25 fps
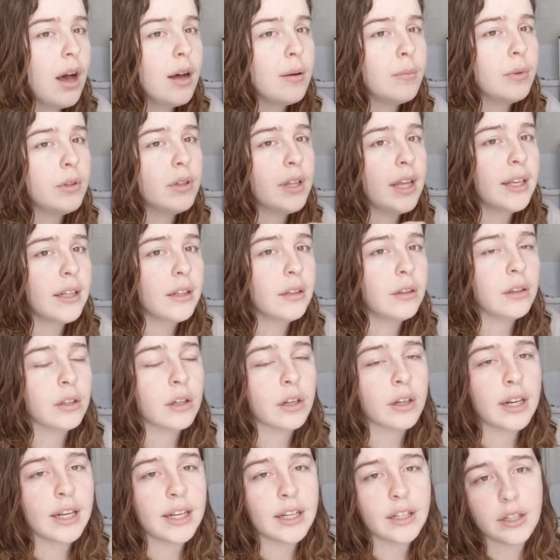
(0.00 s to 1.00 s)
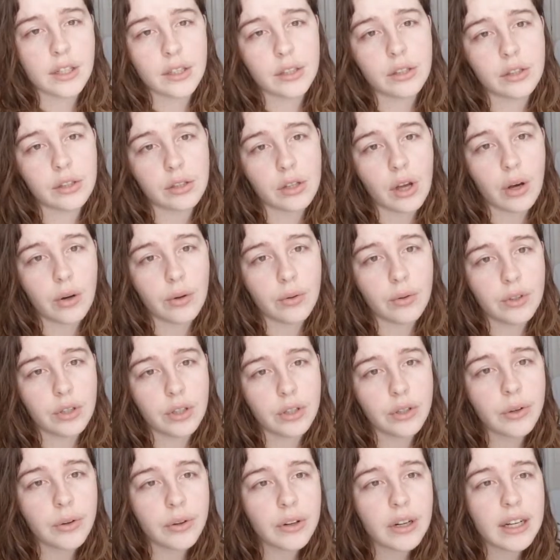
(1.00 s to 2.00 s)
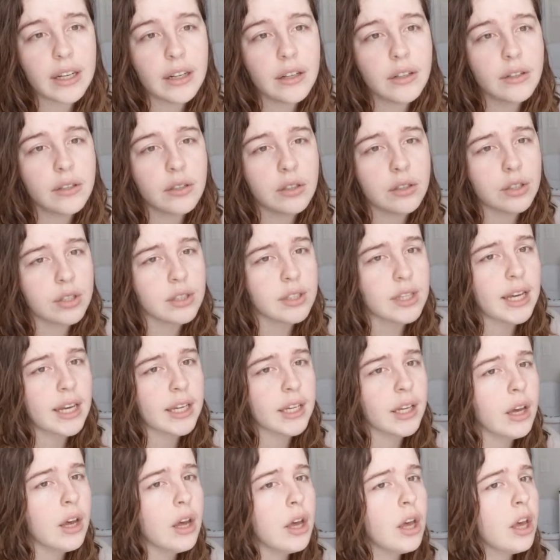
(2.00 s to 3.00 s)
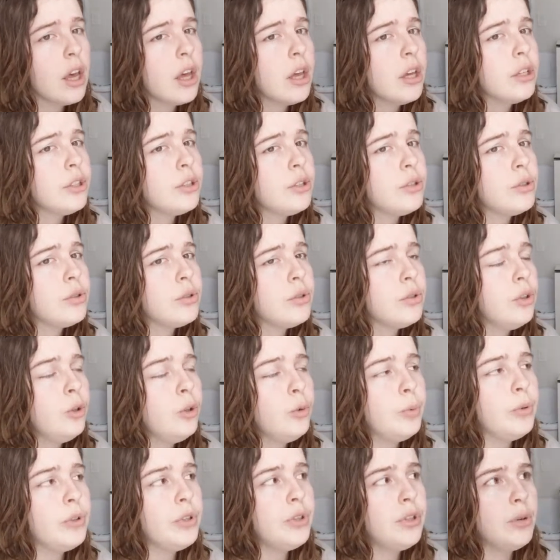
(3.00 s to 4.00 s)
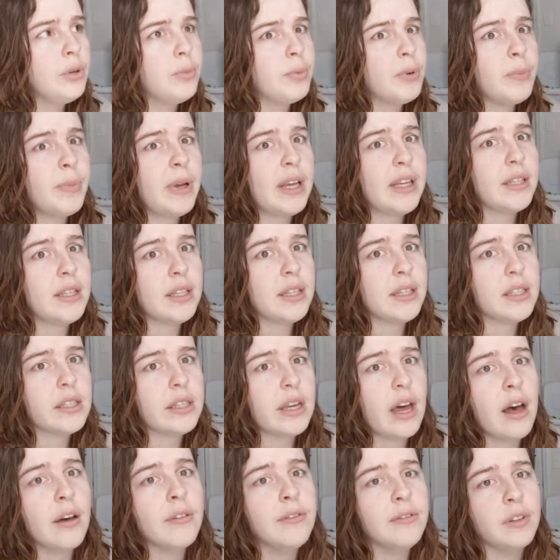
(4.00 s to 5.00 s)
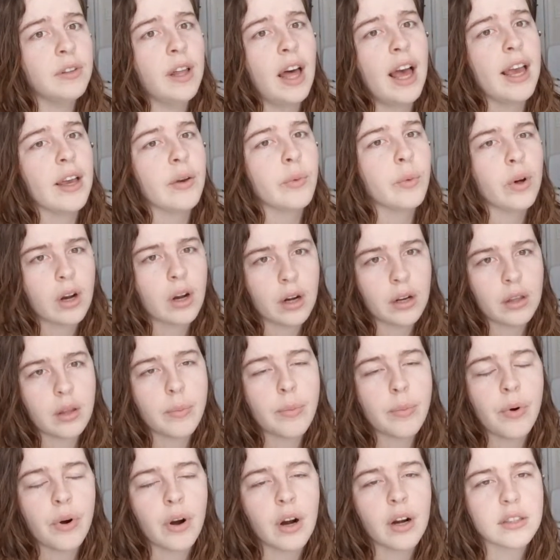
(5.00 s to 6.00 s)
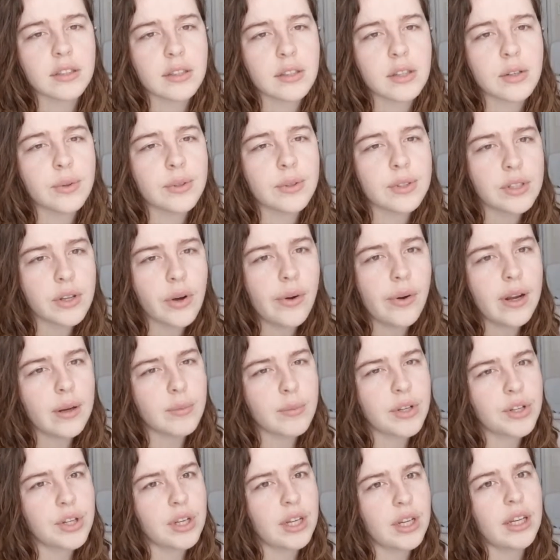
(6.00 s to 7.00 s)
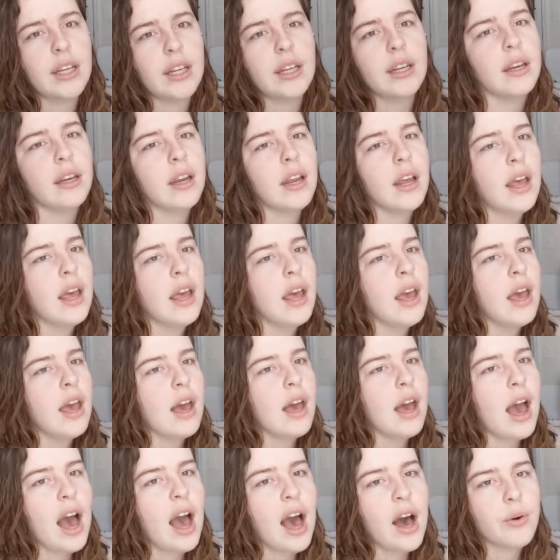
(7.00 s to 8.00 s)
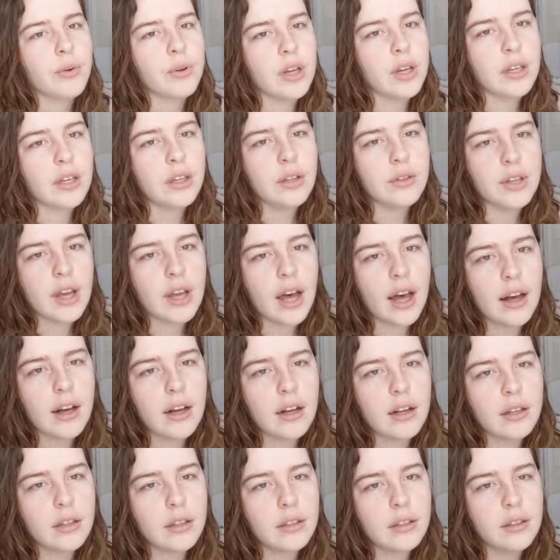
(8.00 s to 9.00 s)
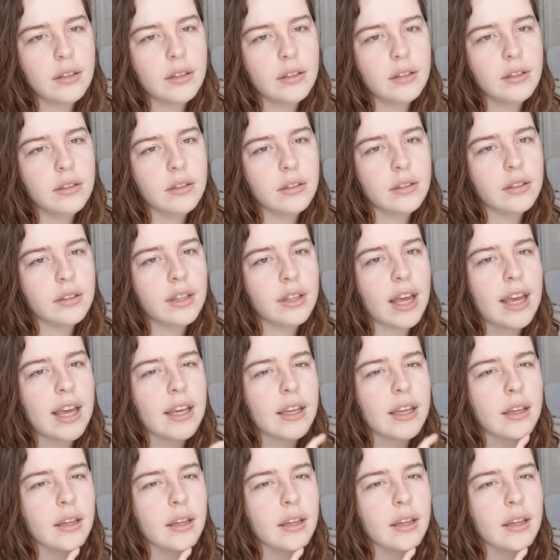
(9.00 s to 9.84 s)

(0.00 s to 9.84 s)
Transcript: like, learning to sew tutorials. Just, like, super basic stuff. Like, what are the parts to a sewing machine? How can you tell, like,